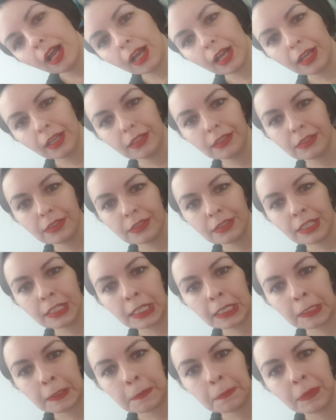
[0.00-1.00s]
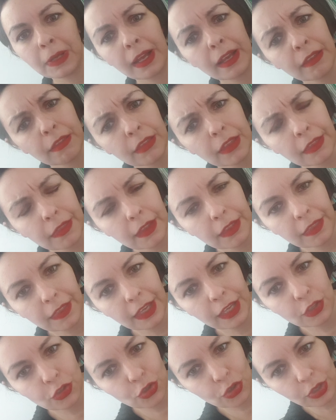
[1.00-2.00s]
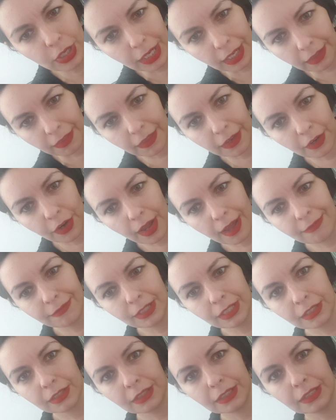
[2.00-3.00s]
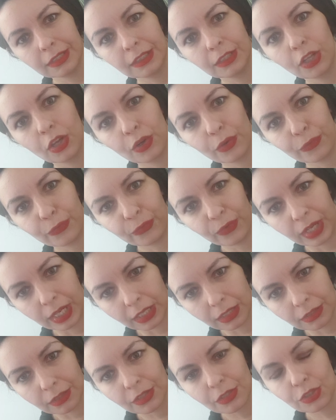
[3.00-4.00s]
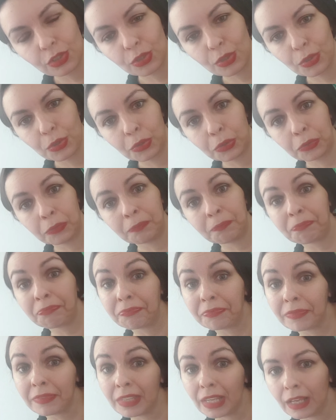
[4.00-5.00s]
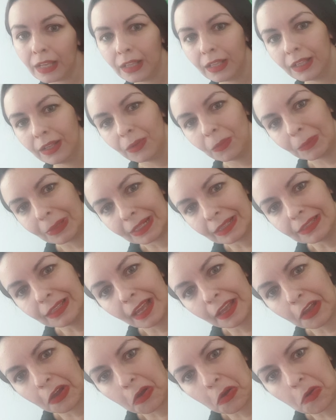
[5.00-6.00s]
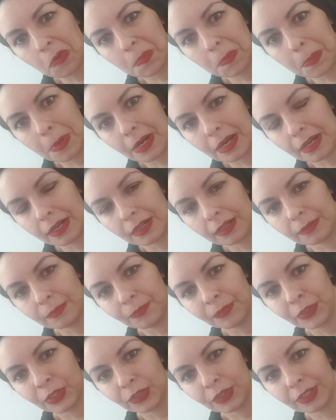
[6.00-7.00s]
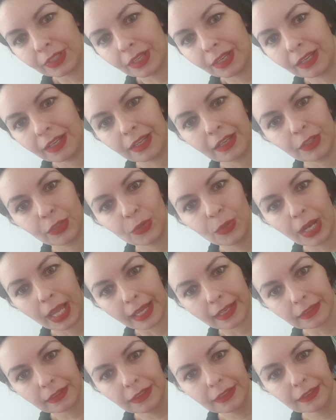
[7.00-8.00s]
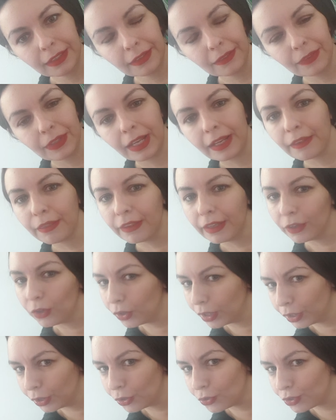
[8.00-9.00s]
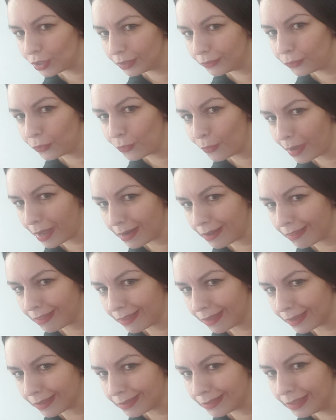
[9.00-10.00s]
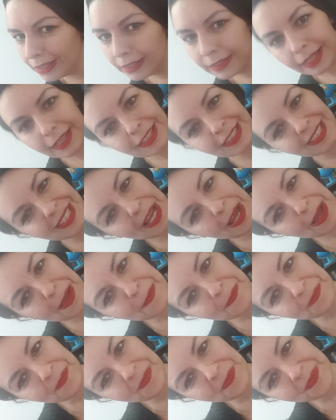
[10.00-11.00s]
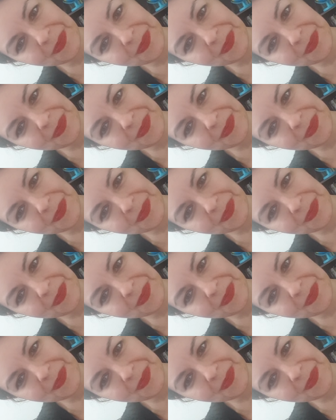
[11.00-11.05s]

and I think that they enjoy it. They're having a lot of fun. So, well, I hope you liked it. I think you can use it for many things. Till next time,